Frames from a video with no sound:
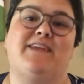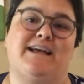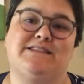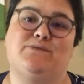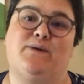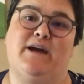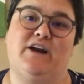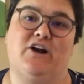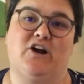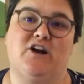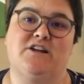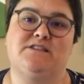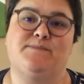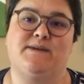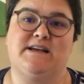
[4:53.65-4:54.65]
That's why it
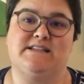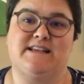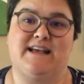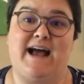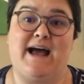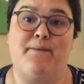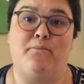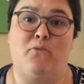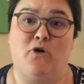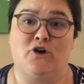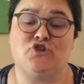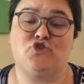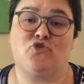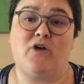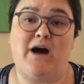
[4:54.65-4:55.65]
hurts, because it had more
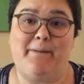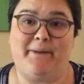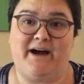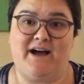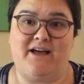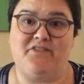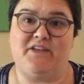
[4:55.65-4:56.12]
trauma